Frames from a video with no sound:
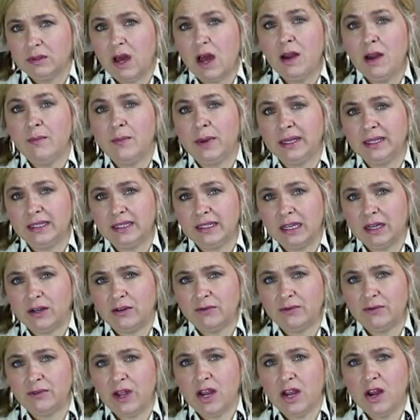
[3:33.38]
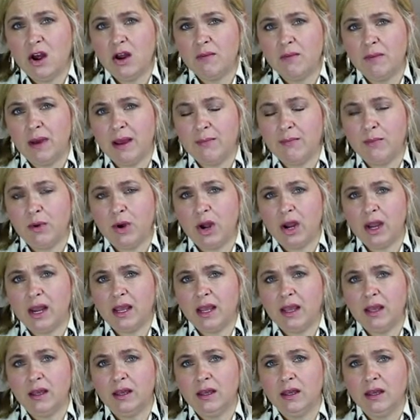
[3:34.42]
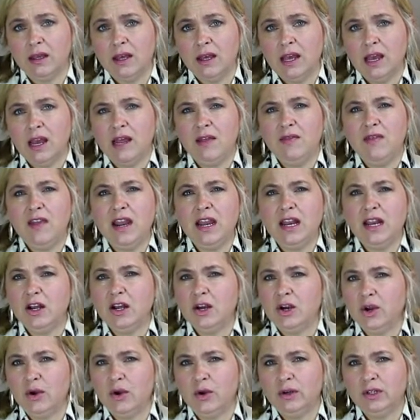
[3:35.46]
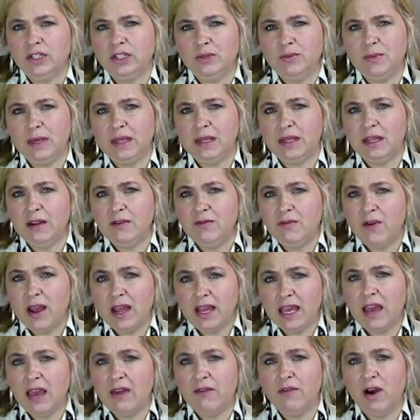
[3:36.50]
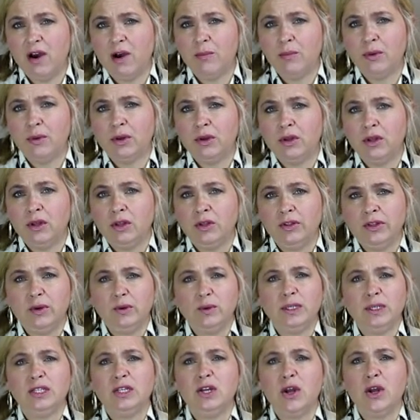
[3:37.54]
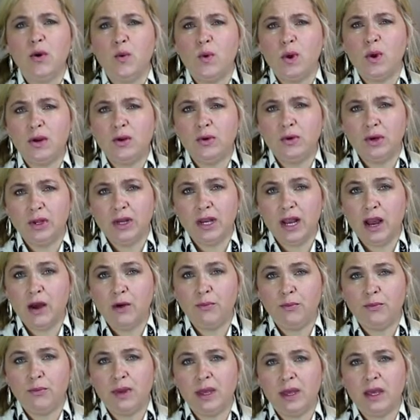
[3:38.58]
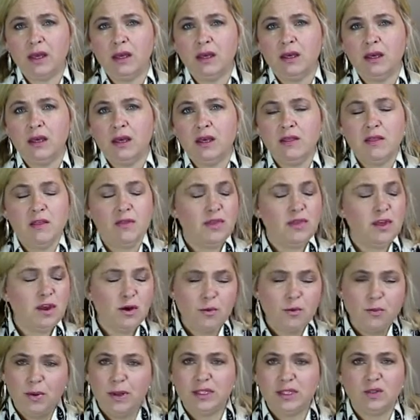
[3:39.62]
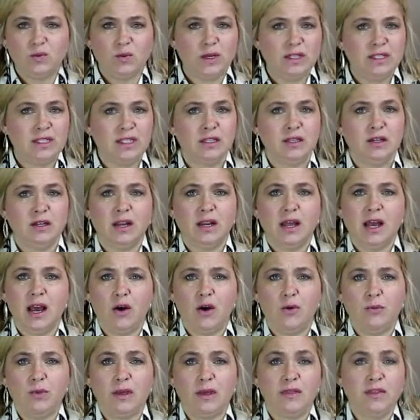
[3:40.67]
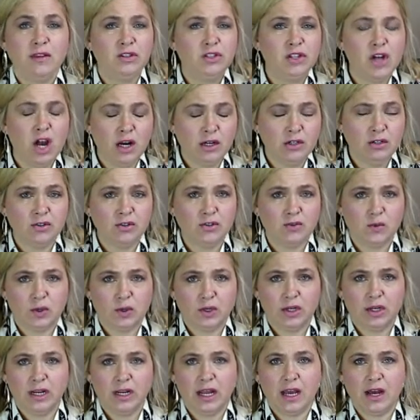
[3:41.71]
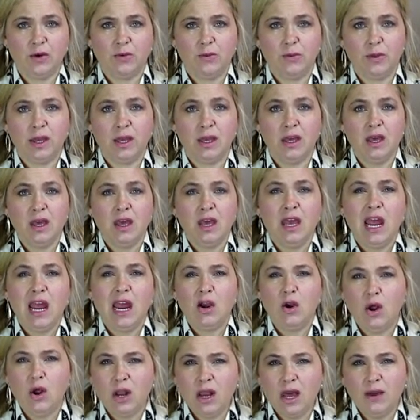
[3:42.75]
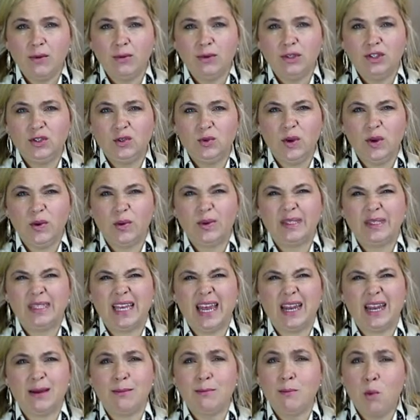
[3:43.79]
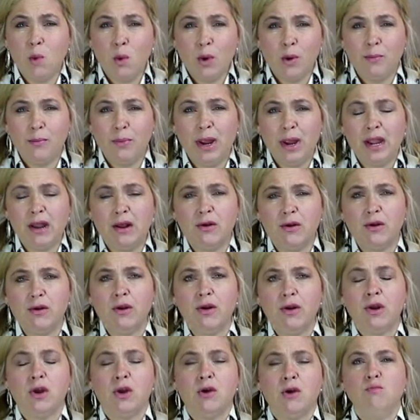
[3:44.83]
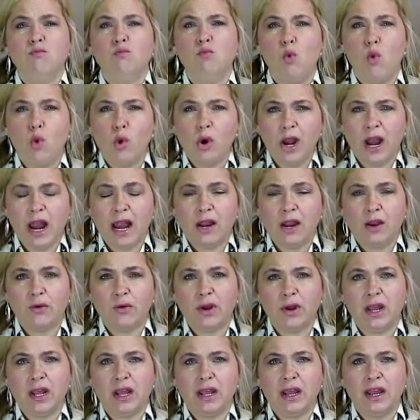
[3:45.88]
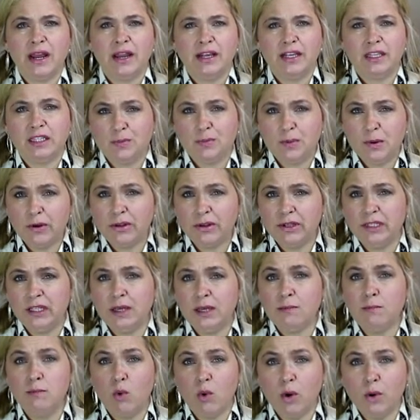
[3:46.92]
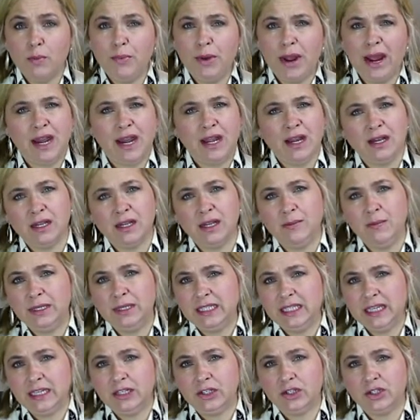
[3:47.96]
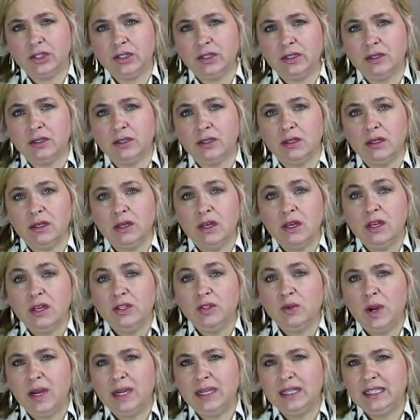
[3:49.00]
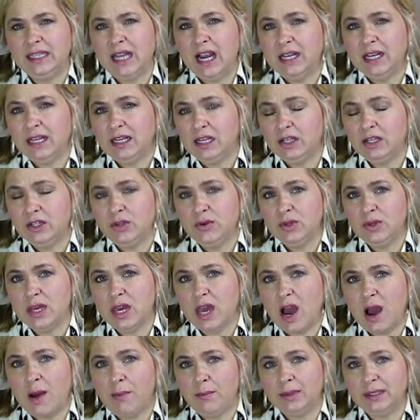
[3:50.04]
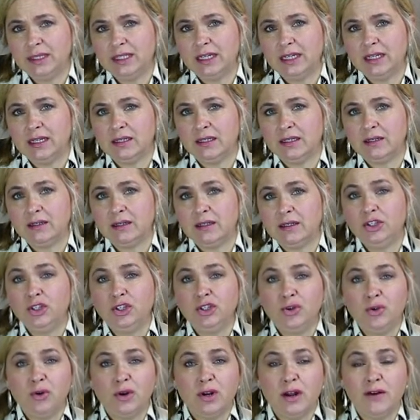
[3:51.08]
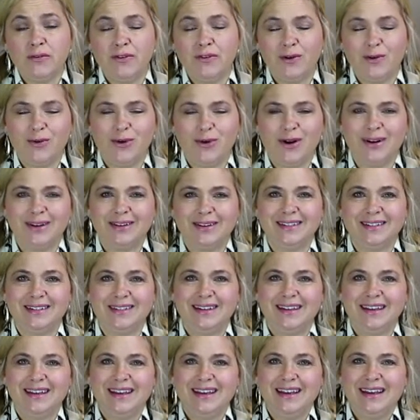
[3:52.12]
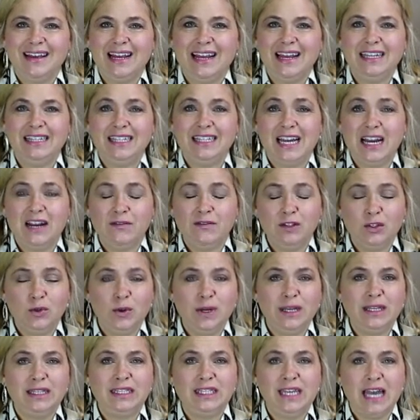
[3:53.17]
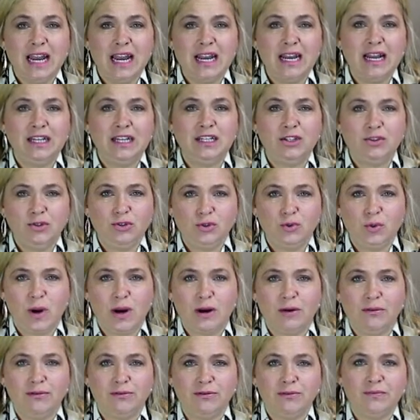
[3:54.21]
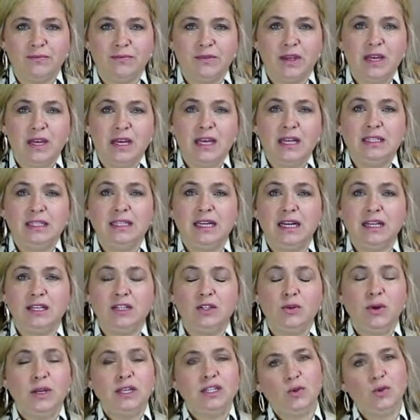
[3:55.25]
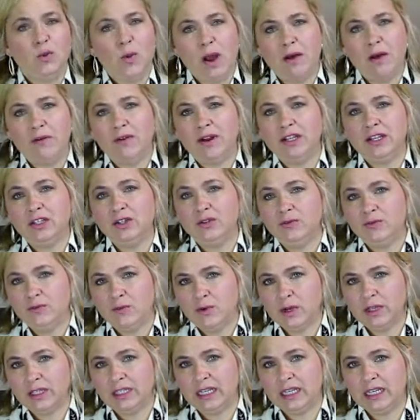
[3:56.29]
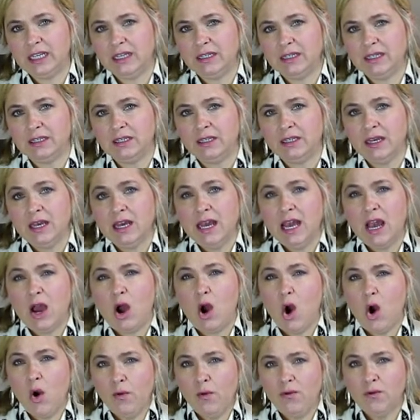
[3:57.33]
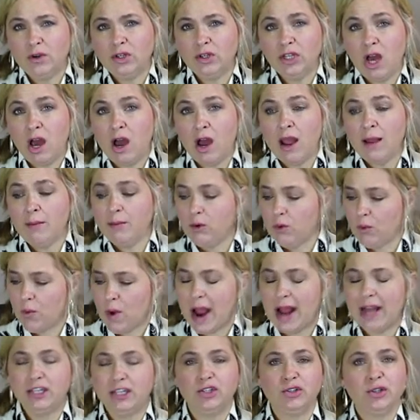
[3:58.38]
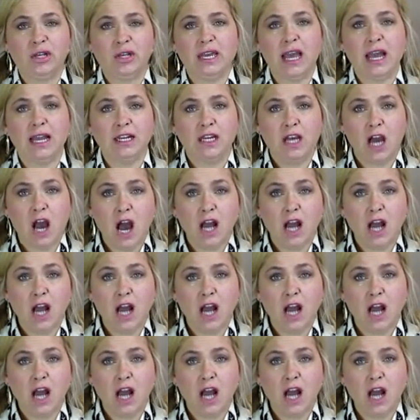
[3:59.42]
on myself and on my body. And then it occurred to me that if I gave up, there was no one who could help me. The therapist wasn't going to help me. The doctors weren't going to help me. And all I was doing was getting more bitter, more angry, and experiencing more pain and limitation. So I decided to do the opposite. And sure enough, it worked. Instead of doing 10, I'd do 12. Instead of doing 12, I'd do 14. Over time, gradually and